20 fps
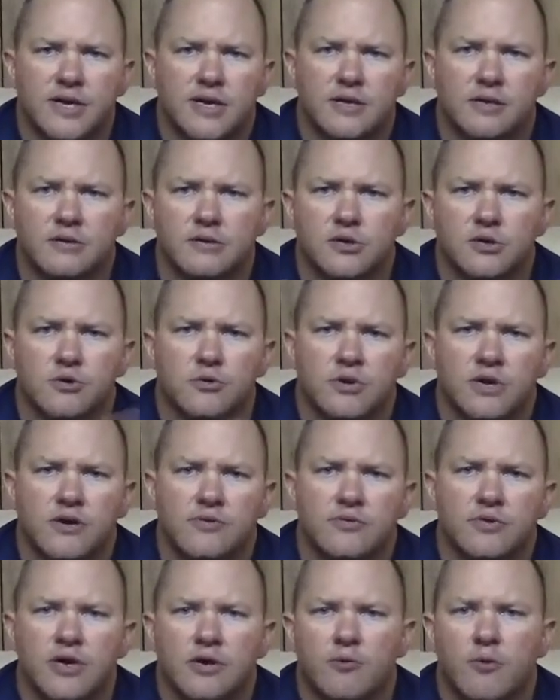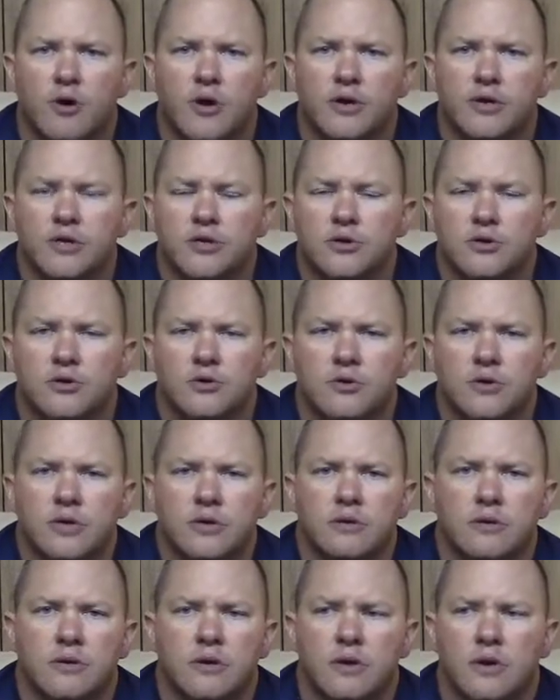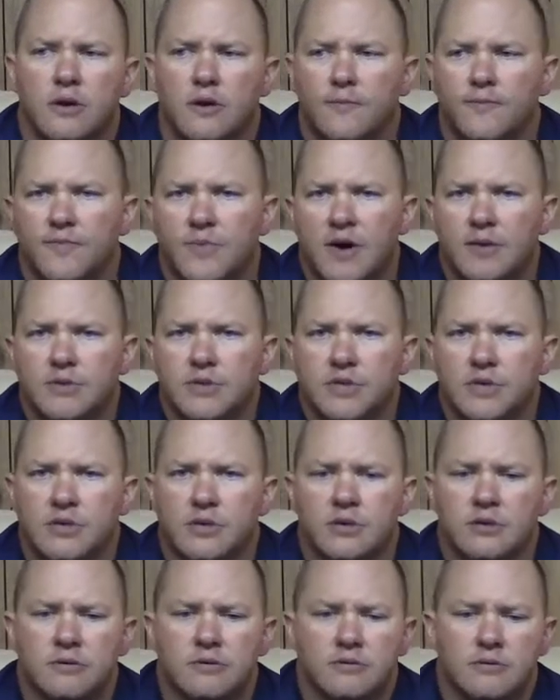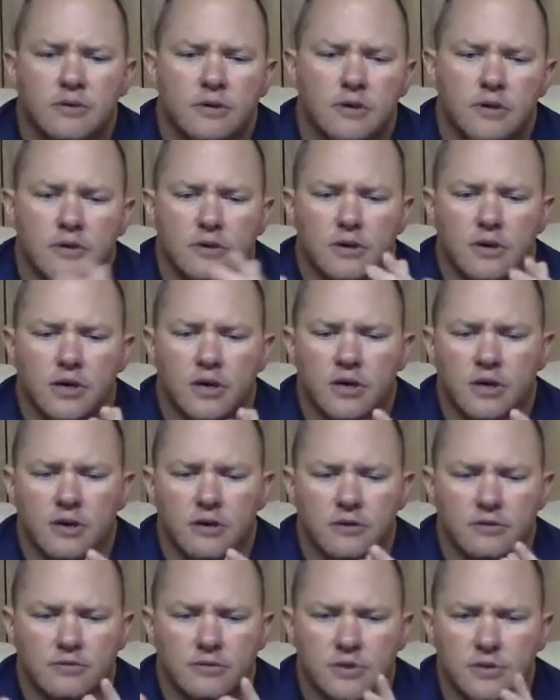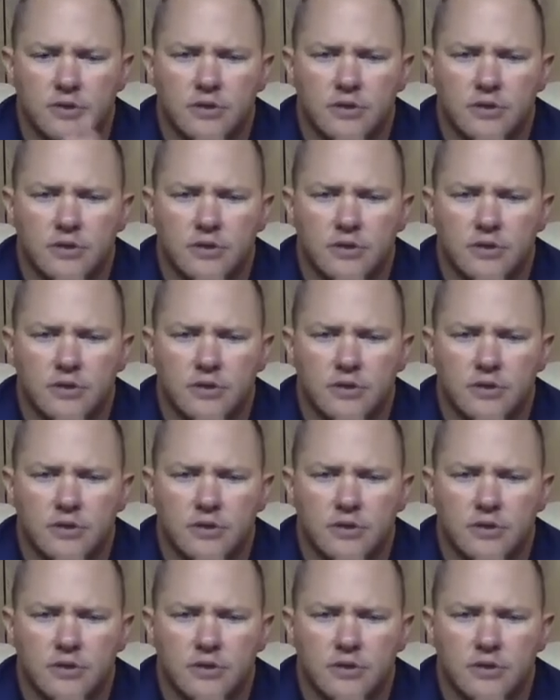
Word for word: They can do whatever they want to do, and I'm just going to Uh,